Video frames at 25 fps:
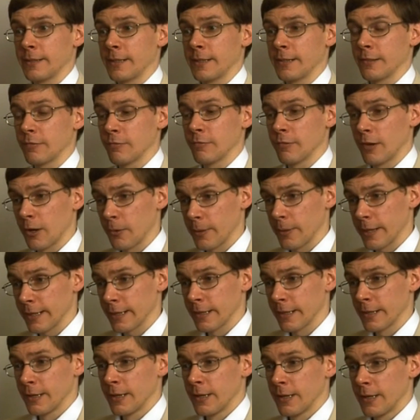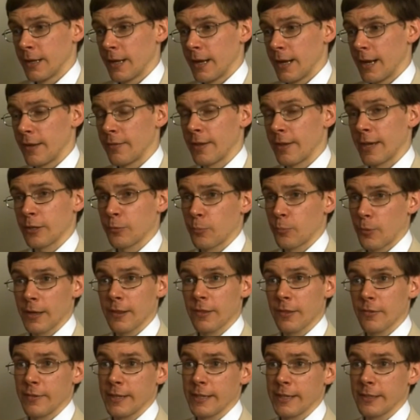is growing, and that's one
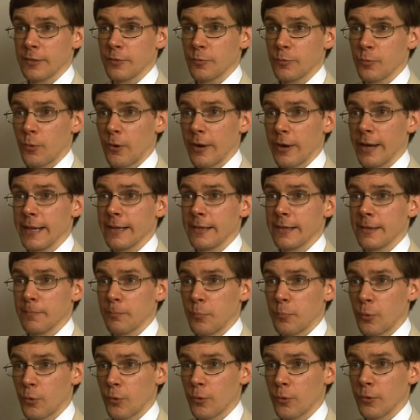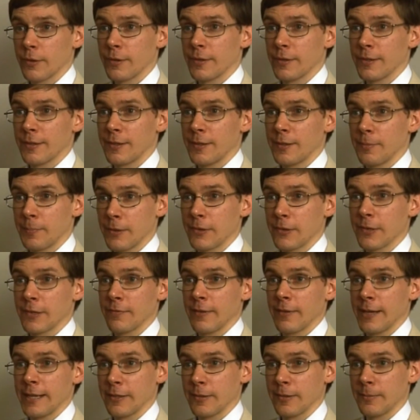of the reasons why it's important to build a
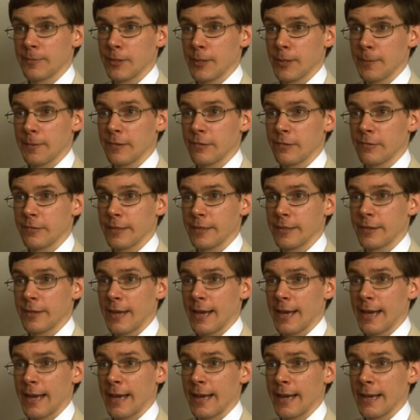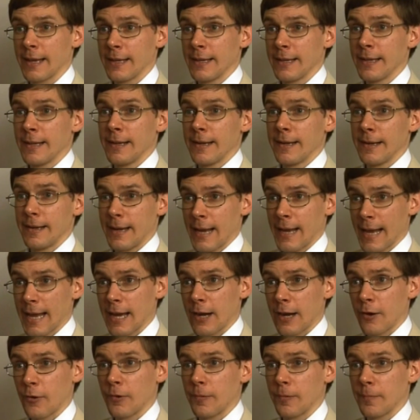radio observatory there
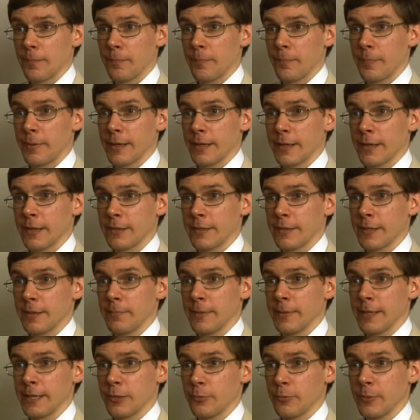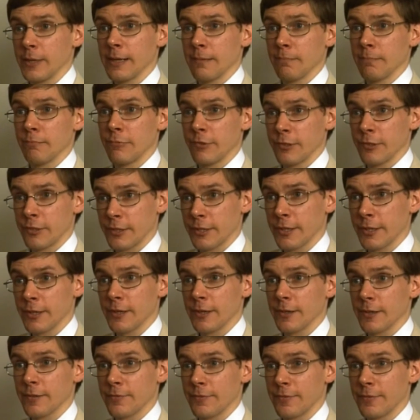now, because it means we can
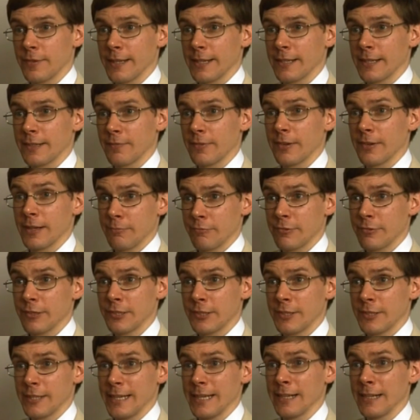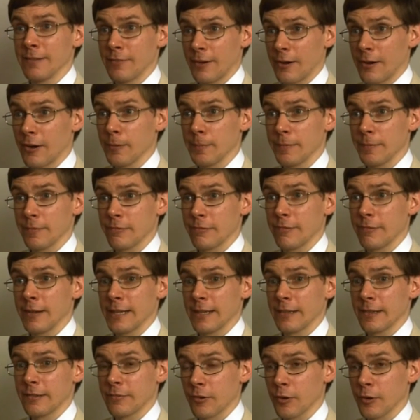preserve this very pristine environment for
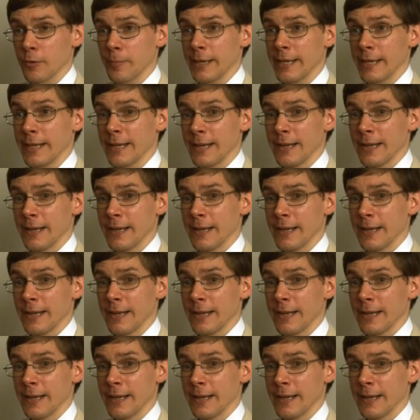radio astronomy,